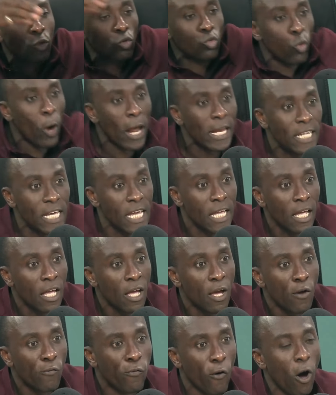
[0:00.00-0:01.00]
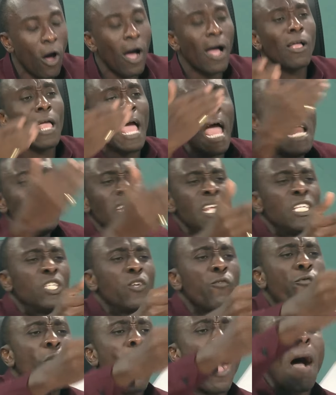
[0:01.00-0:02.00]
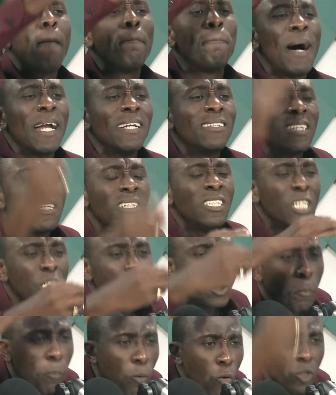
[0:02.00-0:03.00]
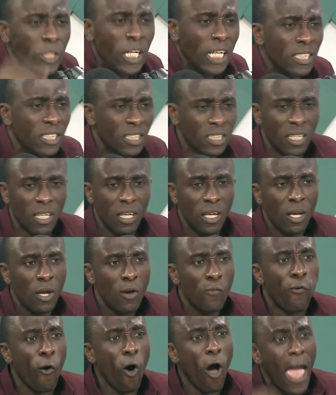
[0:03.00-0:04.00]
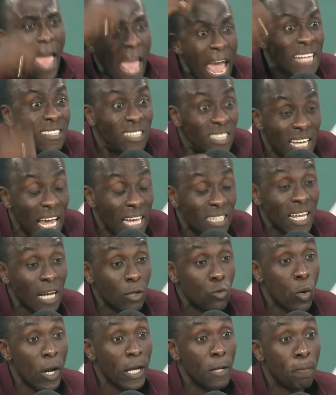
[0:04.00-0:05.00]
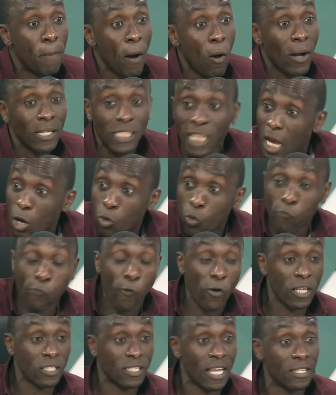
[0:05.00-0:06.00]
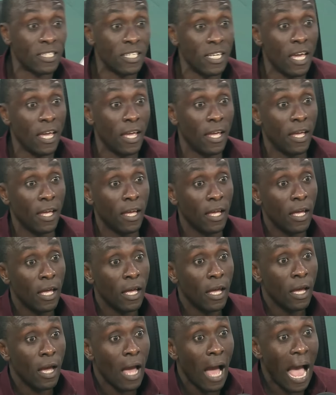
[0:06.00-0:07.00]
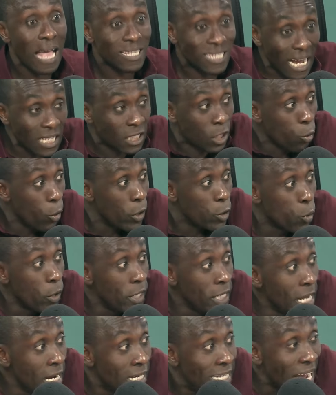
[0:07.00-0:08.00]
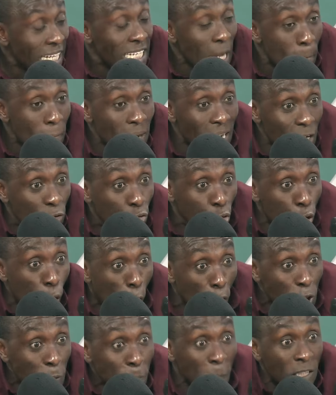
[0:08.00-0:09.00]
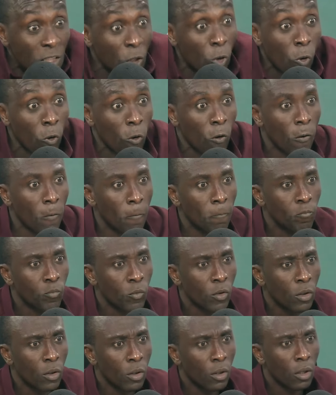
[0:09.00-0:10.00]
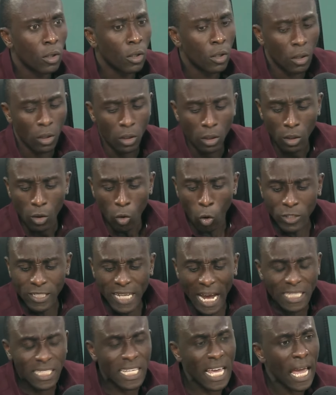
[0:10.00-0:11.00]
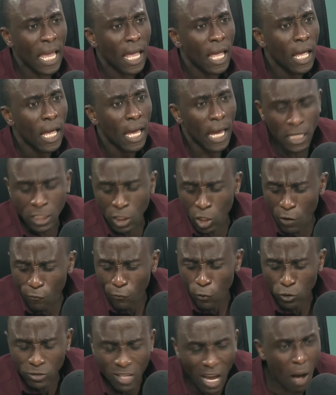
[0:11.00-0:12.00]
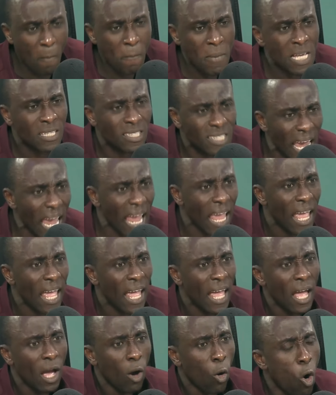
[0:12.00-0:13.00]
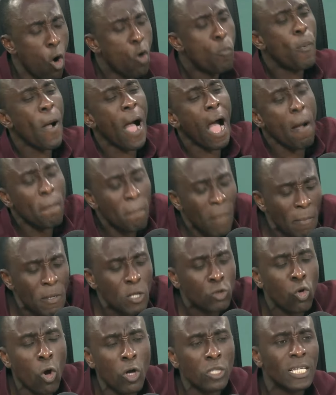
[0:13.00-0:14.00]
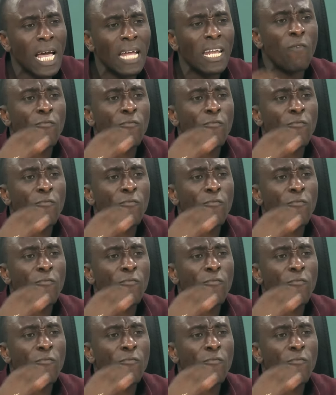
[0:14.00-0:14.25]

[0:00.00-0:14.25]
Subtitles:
is ready for NDC for abandoning this project. For 8 years that we're in power, Jerry Kufone started here. Ashanti Ridge, we needed a military hospital. What you say? If you tell me, say, Opa, Mami Swan Sana